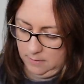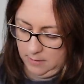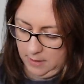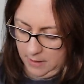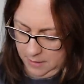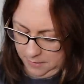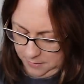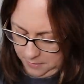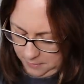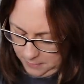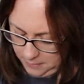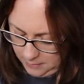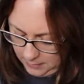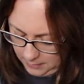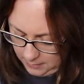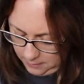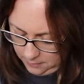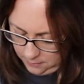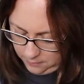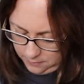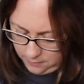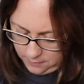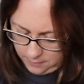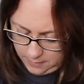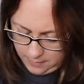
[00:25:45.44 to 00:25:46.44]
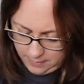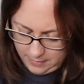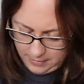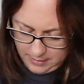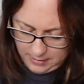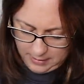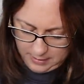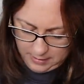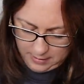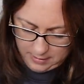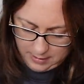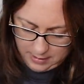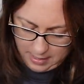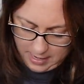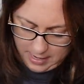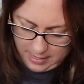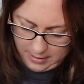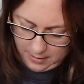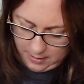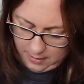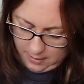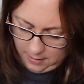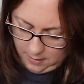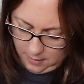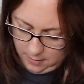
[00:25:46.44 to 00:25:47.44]
And just ignore the
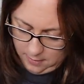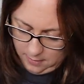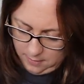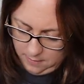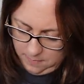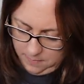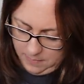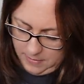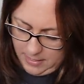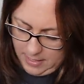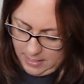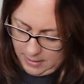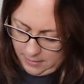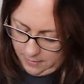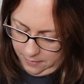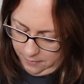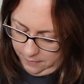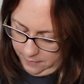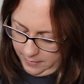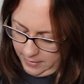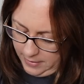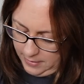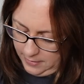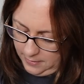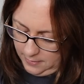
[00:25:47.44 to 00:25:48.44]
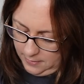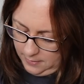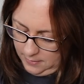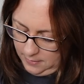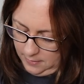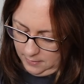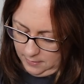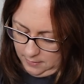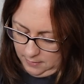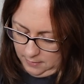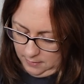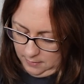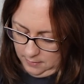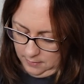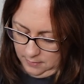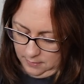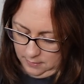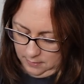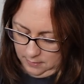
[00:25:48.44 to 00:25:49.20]
hanging black threads.